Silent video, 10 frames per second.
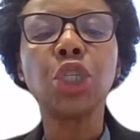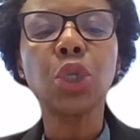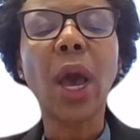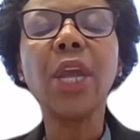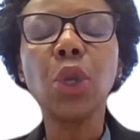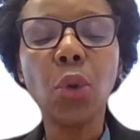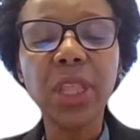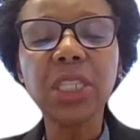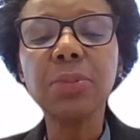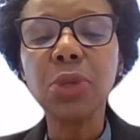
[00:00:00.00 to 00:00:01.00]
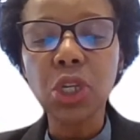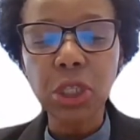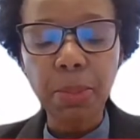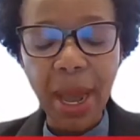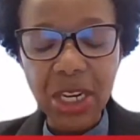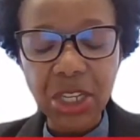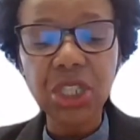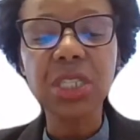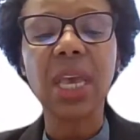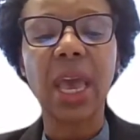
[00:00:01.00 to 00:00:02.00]
So I know that
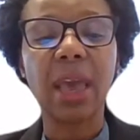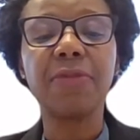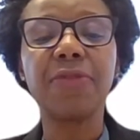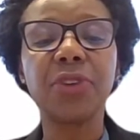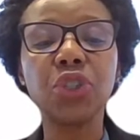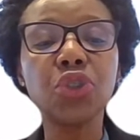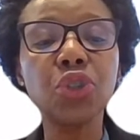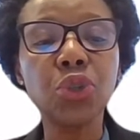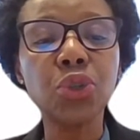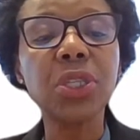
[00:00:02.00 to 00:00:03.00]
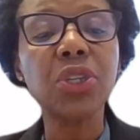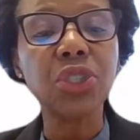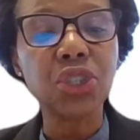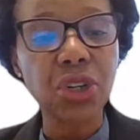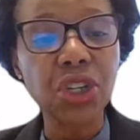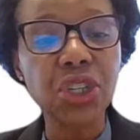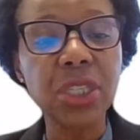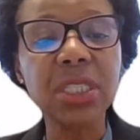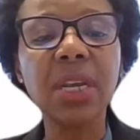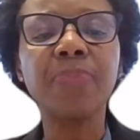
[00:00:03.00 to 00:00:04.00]
municipalities have introduced
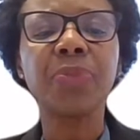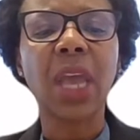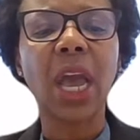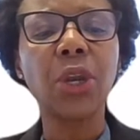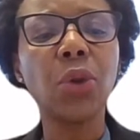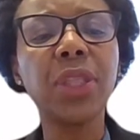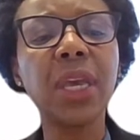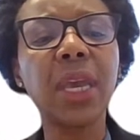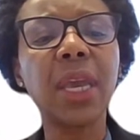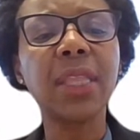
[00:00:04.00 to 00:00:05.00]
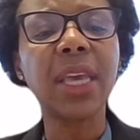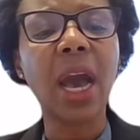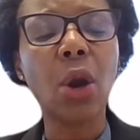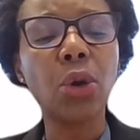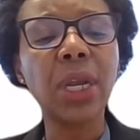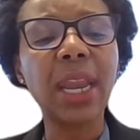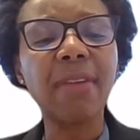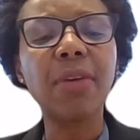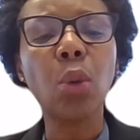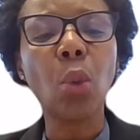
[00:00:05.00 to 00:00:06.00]
restrictions. I know they are on
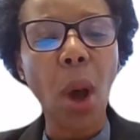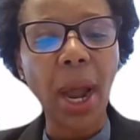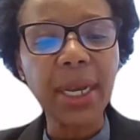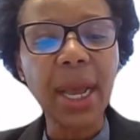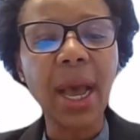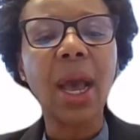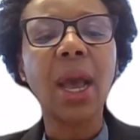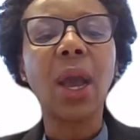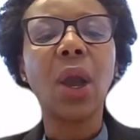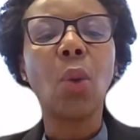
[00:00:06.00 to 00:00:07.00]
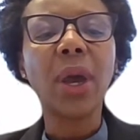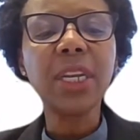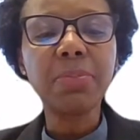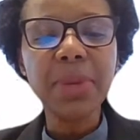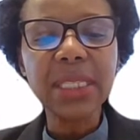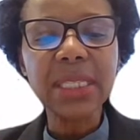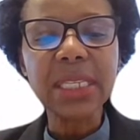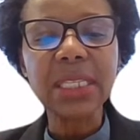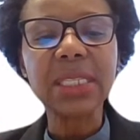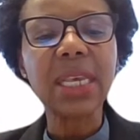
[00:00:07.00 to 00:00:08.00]
level 1. What it means
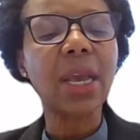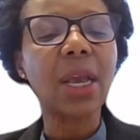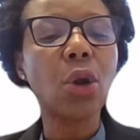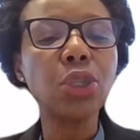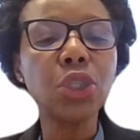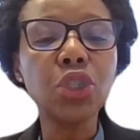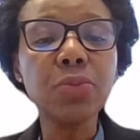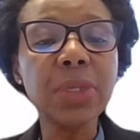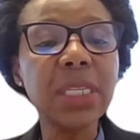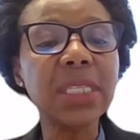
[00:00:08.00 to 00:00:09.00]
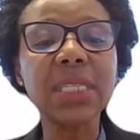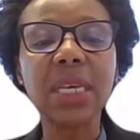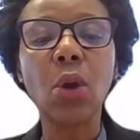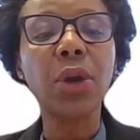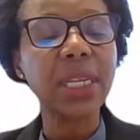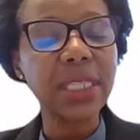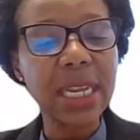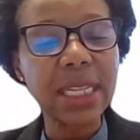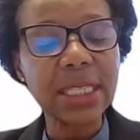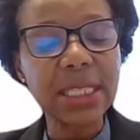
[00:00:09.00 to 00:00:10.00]
is consumers or
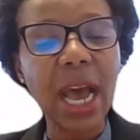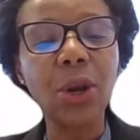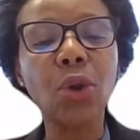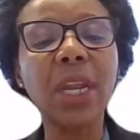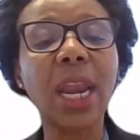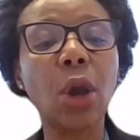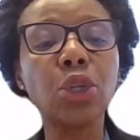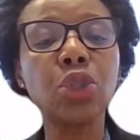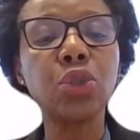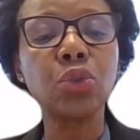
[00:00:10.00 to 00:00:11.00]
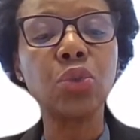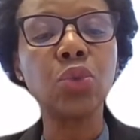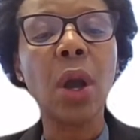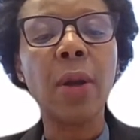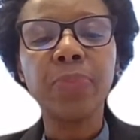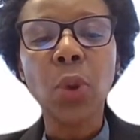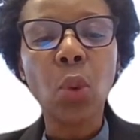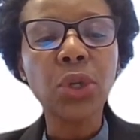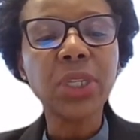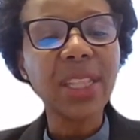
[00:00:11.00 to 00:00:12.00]
residents are not allowed to
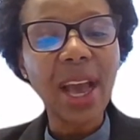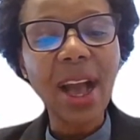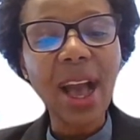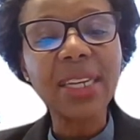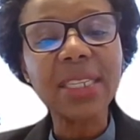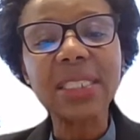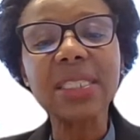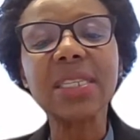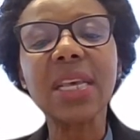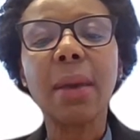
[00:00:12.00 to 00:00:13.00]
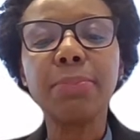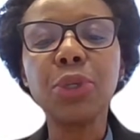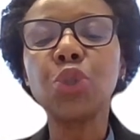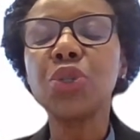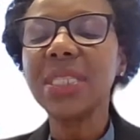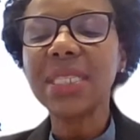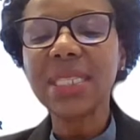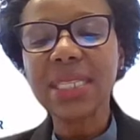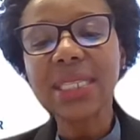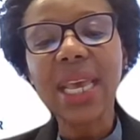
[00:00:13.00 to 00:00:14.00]
water their gardens between
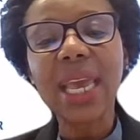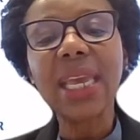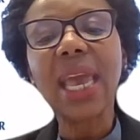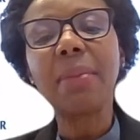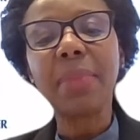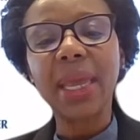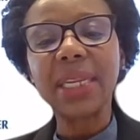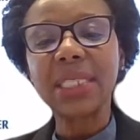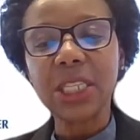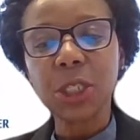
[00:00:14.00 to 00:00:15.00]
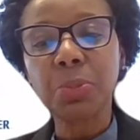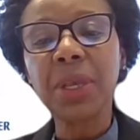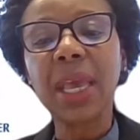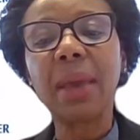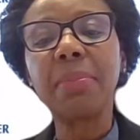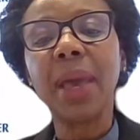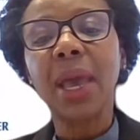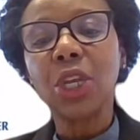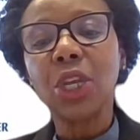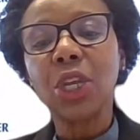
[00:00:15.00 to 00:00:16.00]
6 a.m. and 6 p.m.
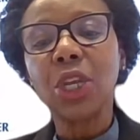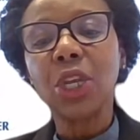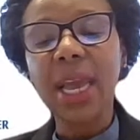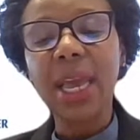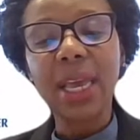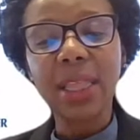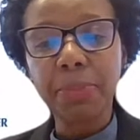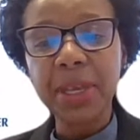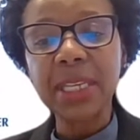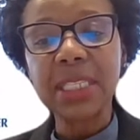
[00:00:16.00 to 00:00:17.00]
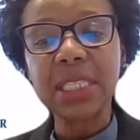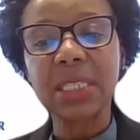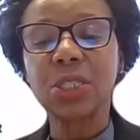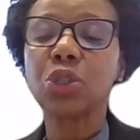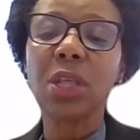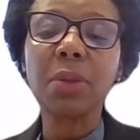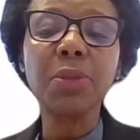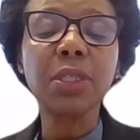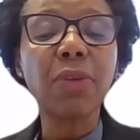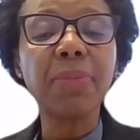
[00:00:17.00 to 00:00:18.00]
during the peak season. So that
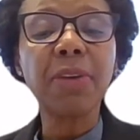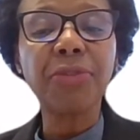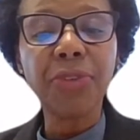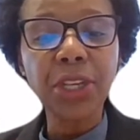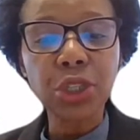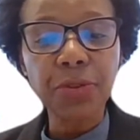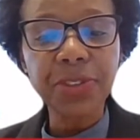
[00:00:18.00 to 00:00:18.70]
means from the 1st